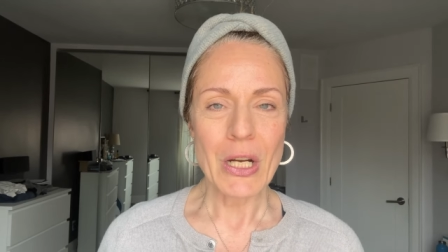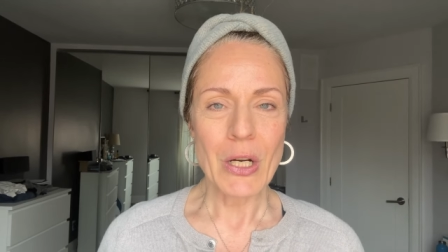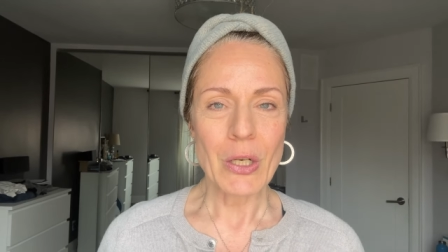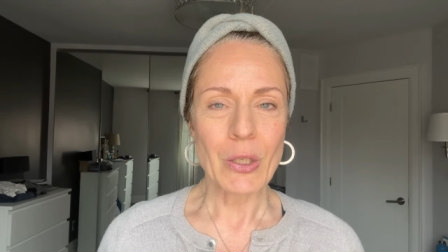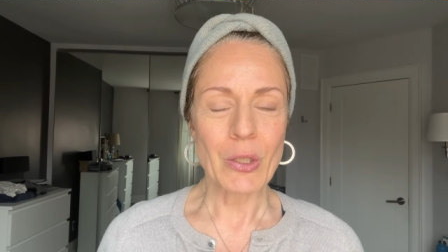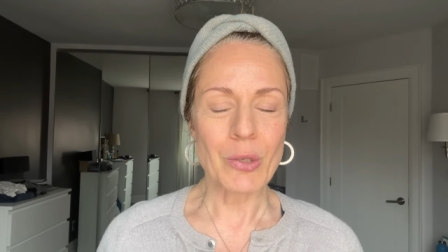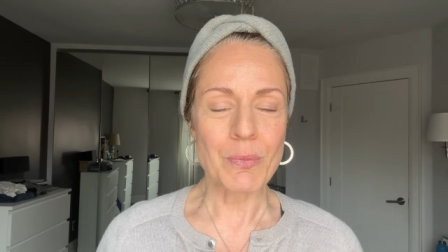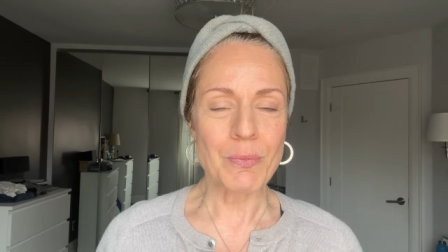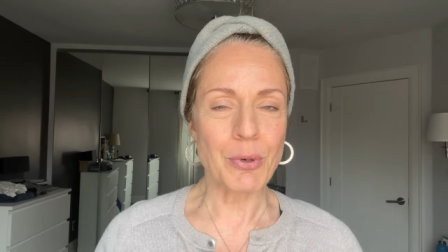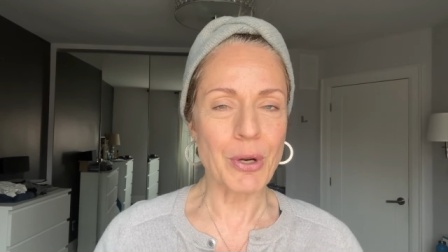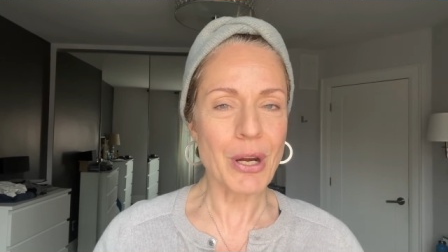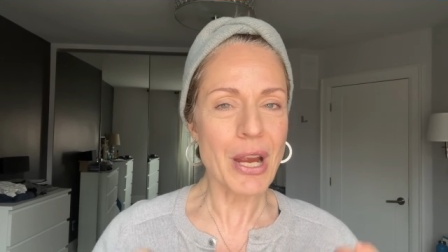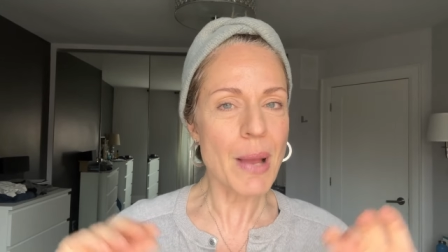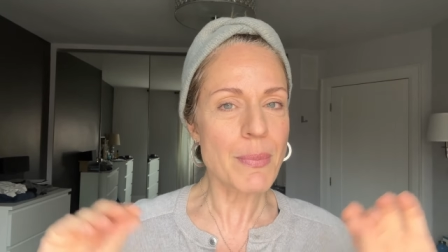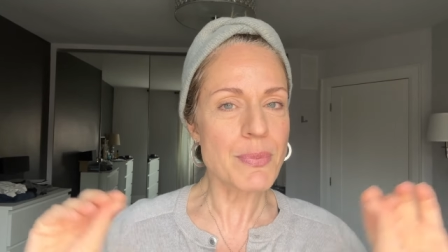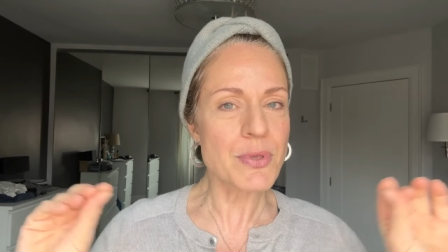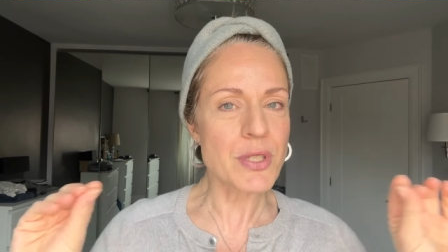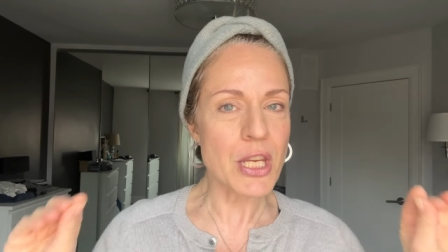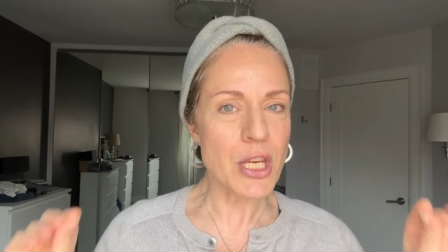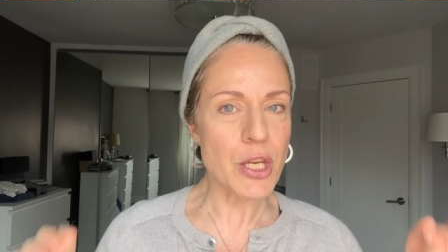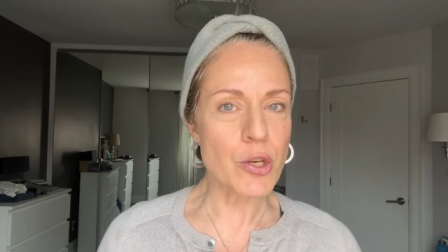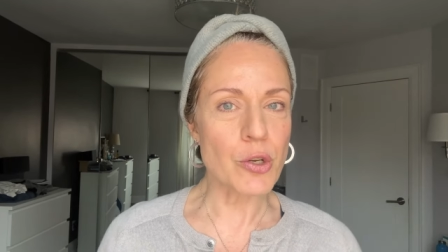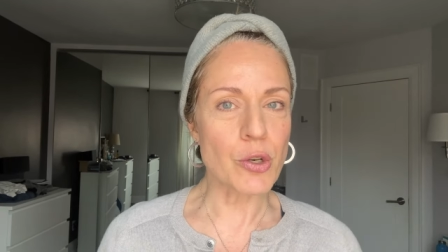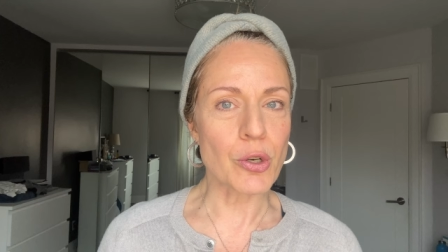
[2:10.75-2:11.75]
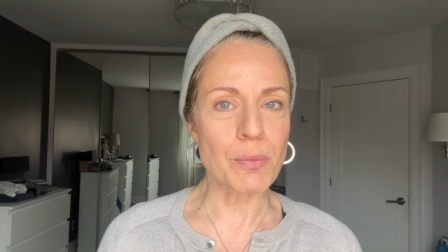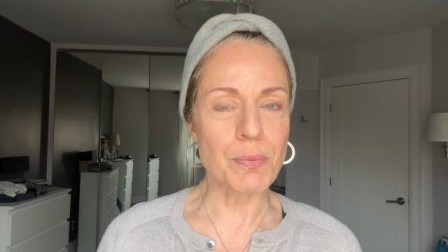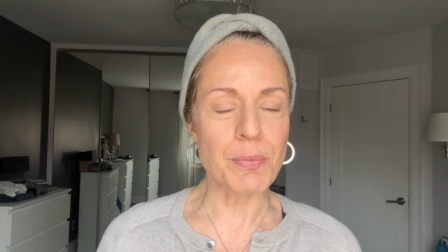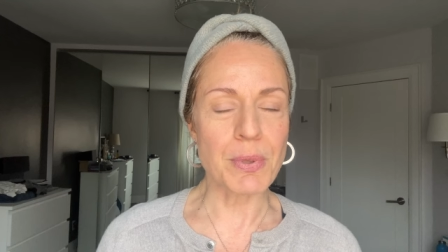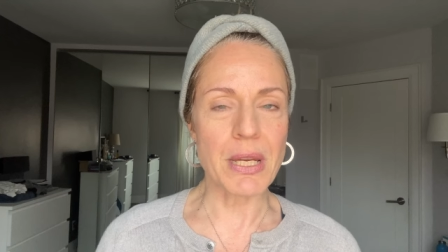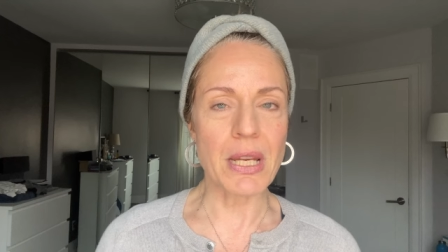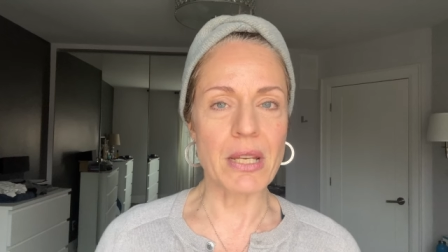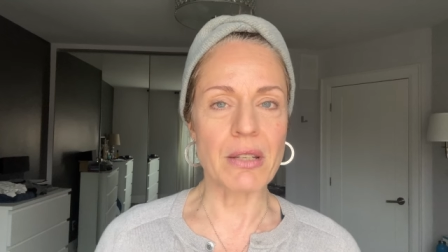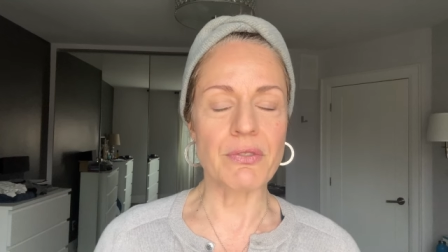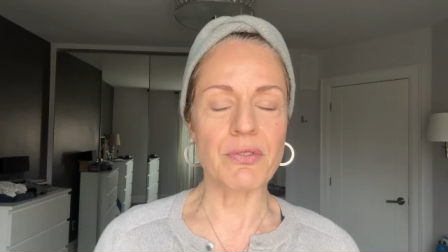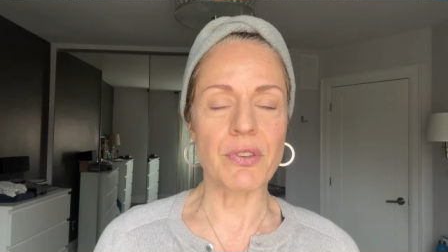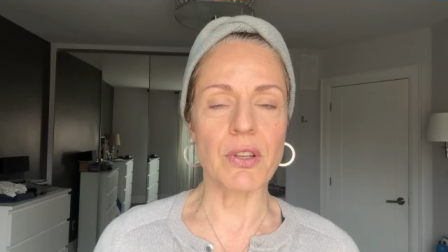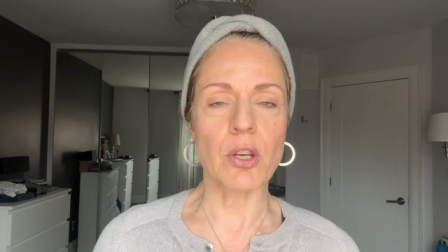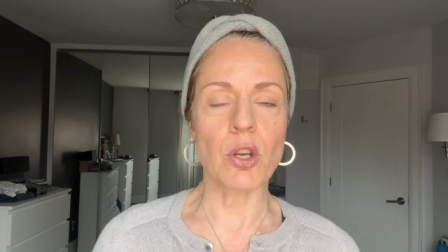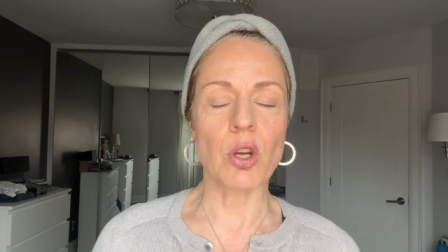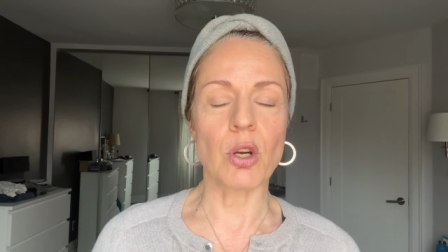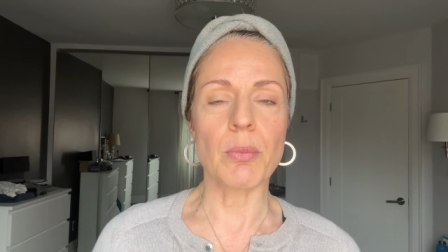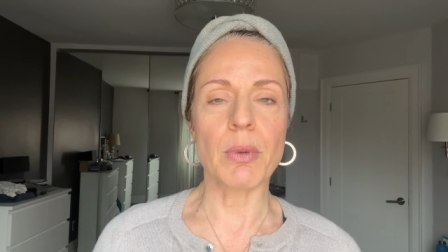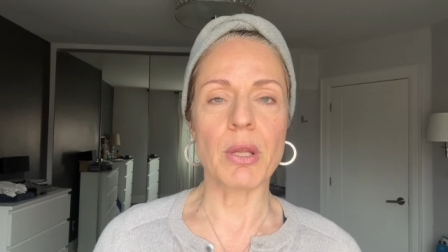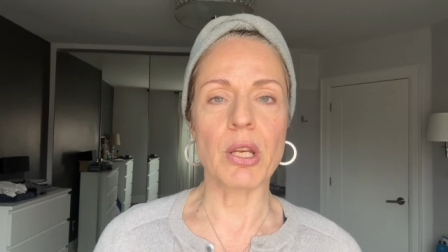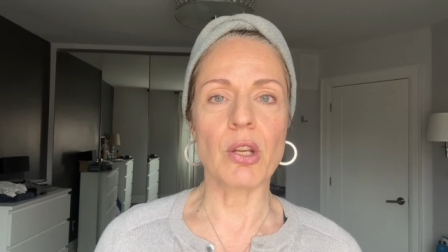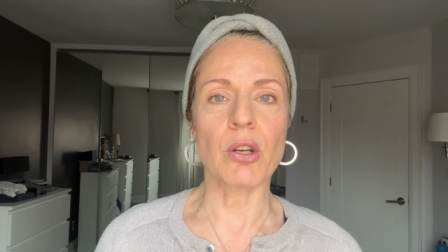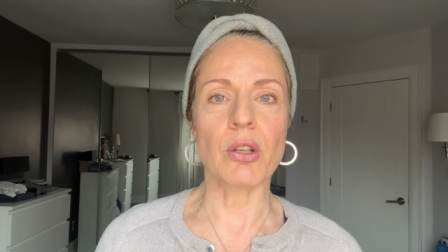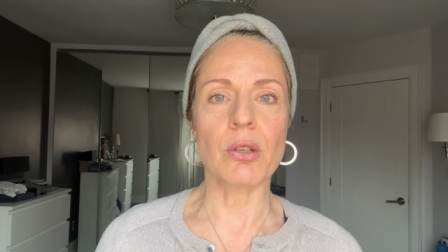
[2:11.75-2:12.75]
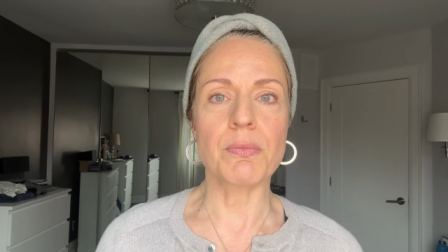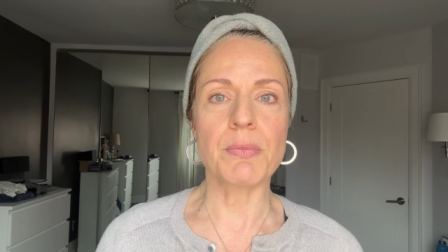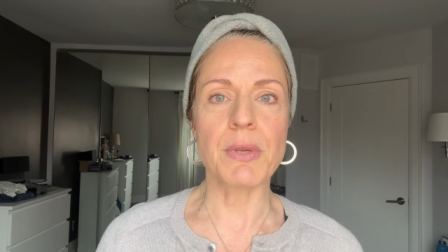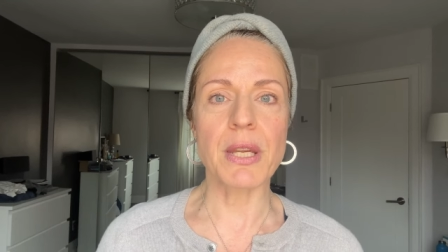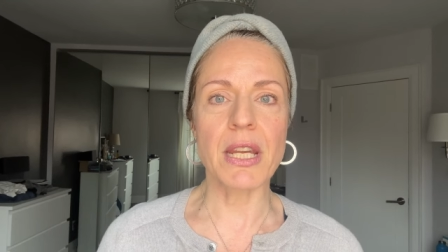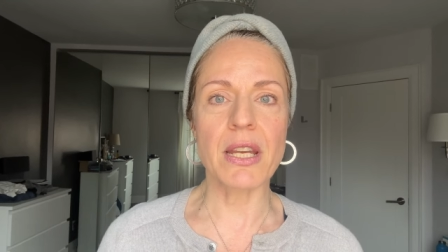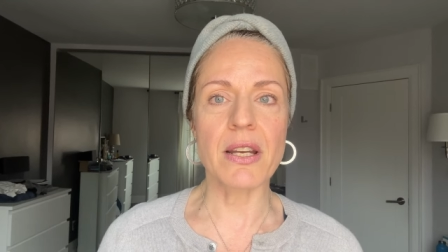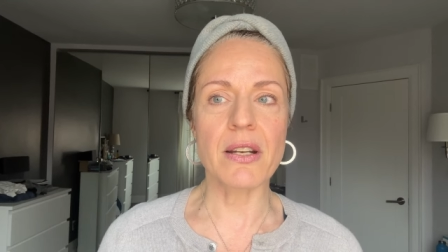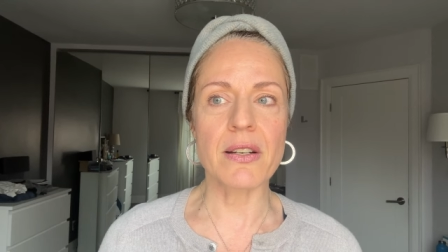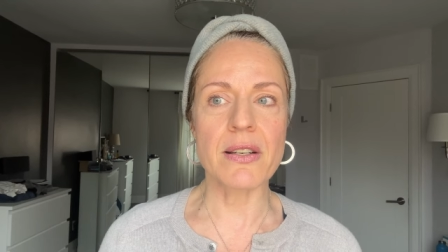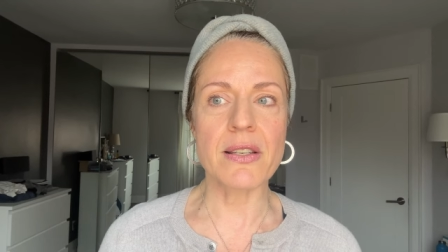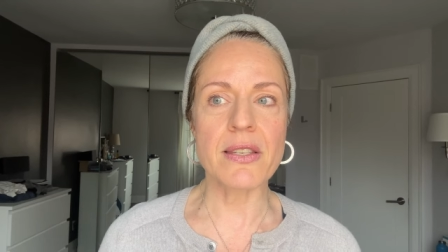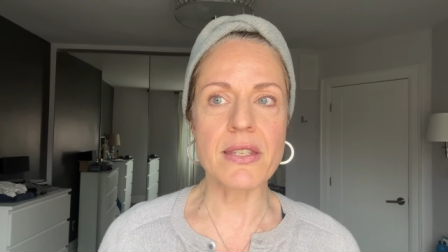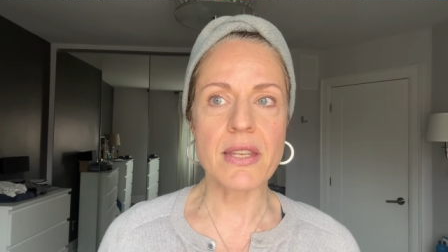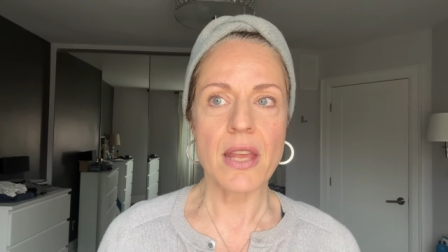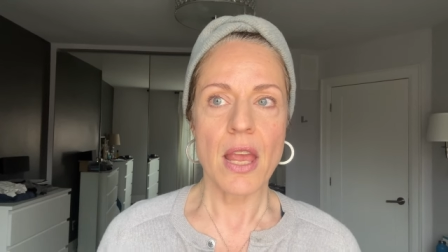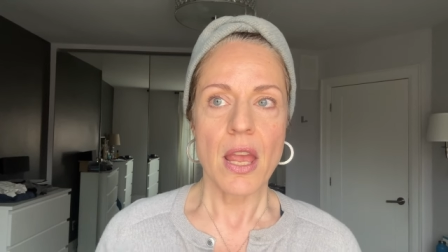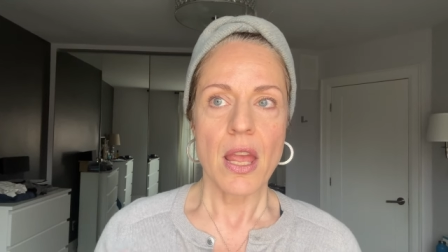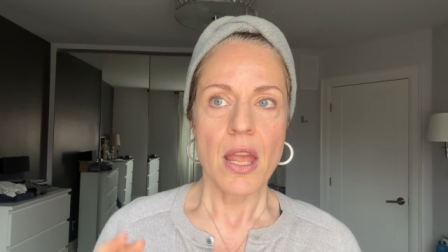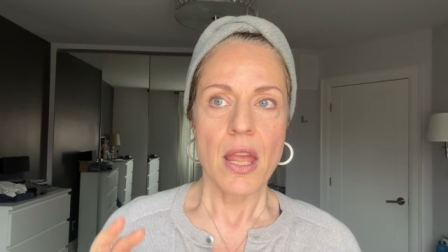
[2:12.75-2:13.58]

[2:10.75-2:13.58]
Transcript: or perhaps a European phenomenon because